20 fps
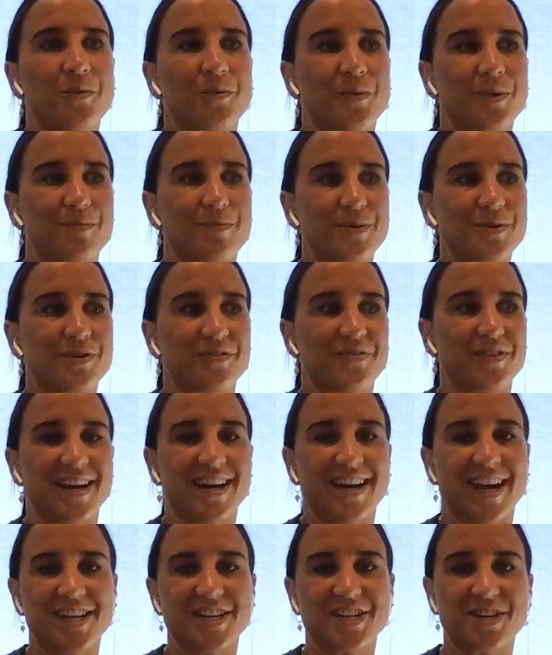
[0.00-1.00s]
we built a
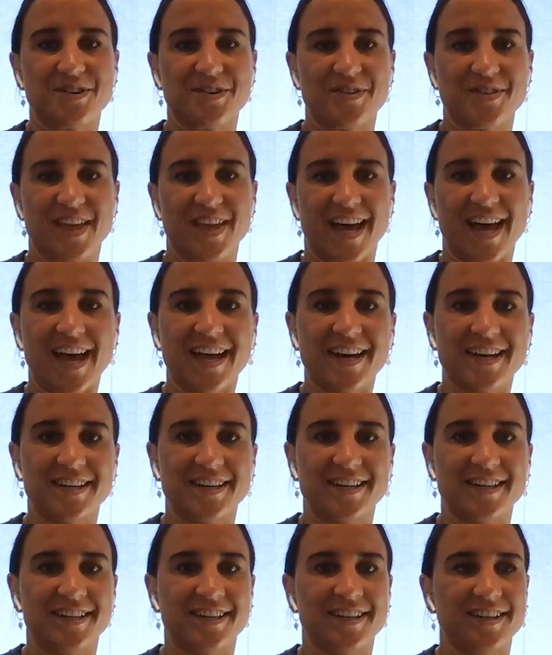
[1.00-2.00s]
foundation on that.
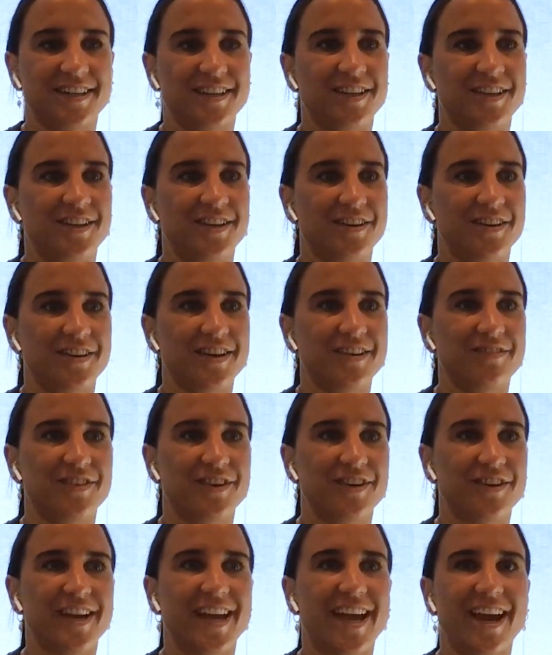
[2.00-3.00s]
And, you know, if you
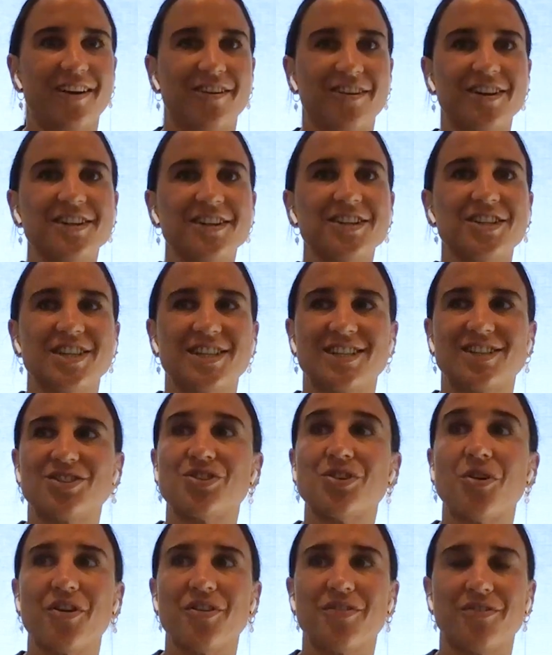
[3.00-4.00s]
know Erin, she's
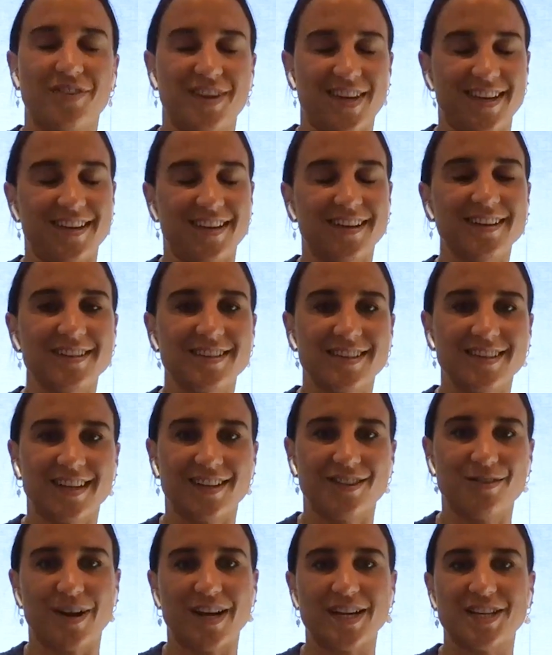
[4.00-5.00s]
so fierce
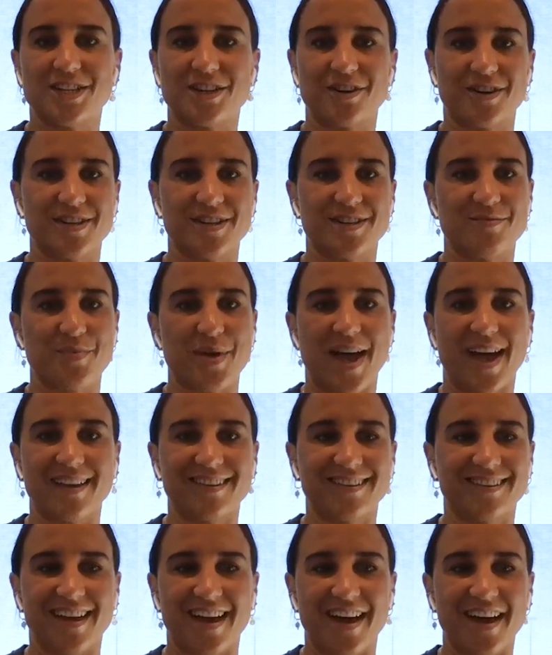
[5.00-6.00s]
in the way she goes about
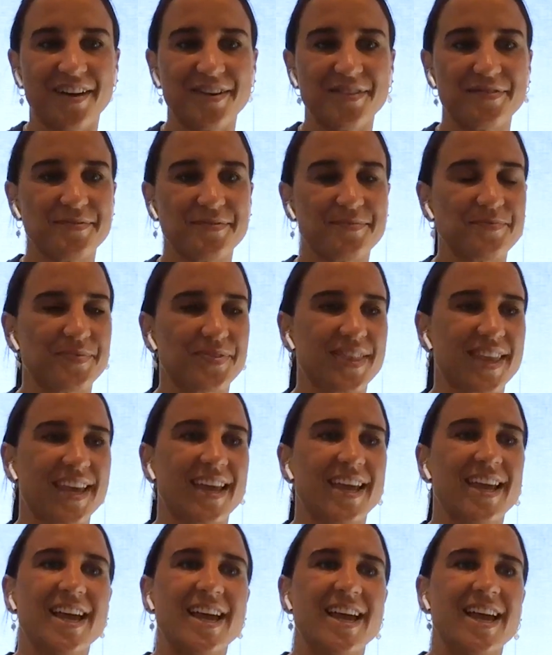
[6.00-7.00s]
stuff.
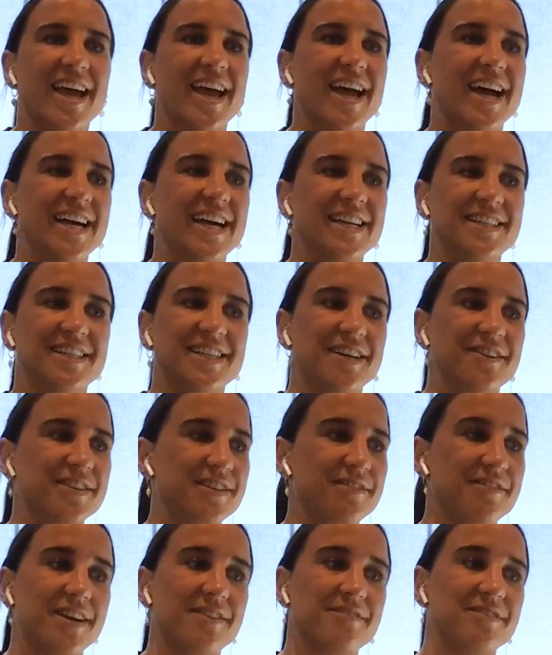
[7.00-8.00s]
And Chelsea
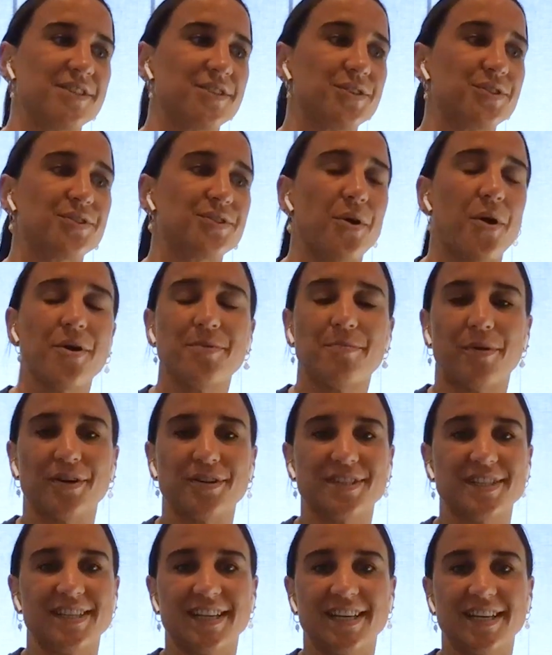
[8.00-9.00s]
Randall was just so
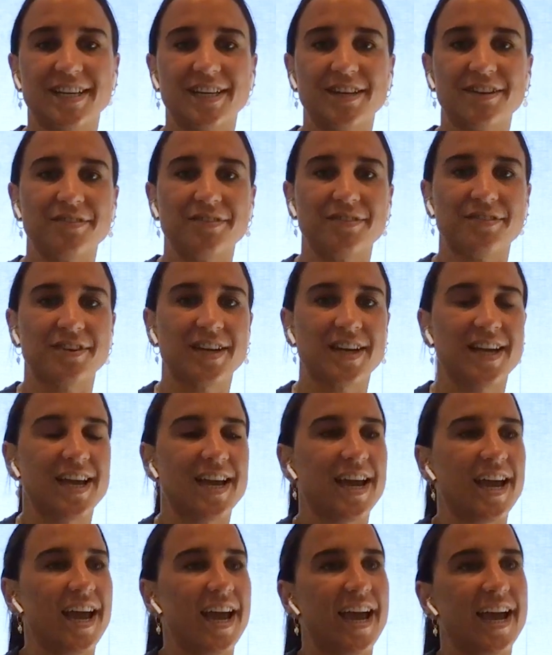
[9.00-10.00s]
positive.
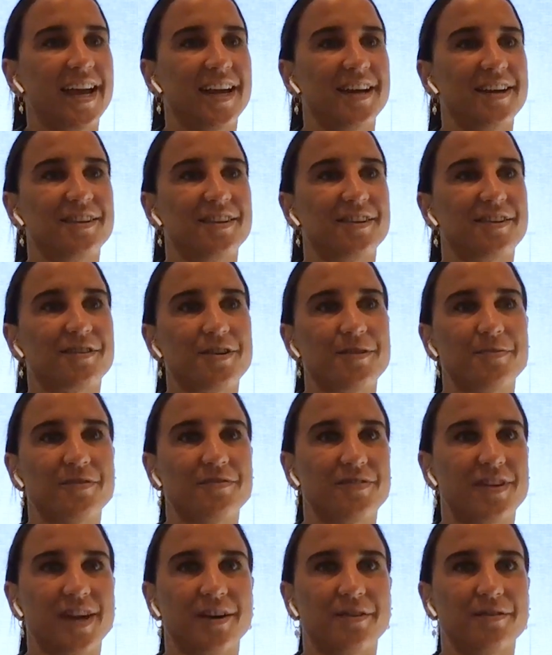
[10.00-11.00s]
And the group
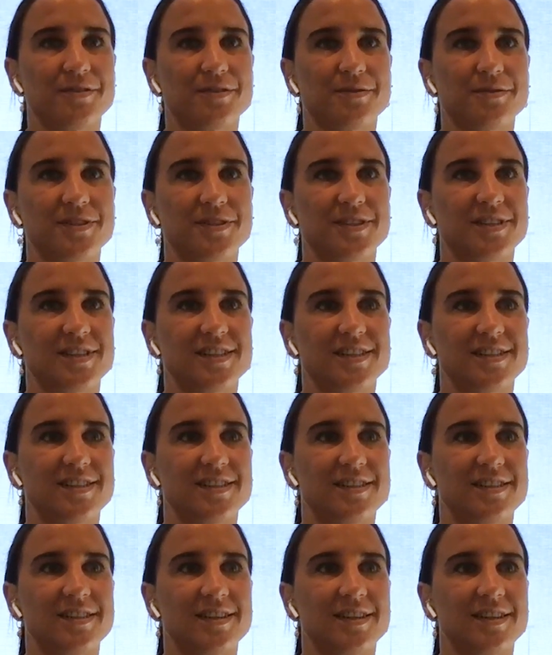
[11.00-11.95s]
of girls was just,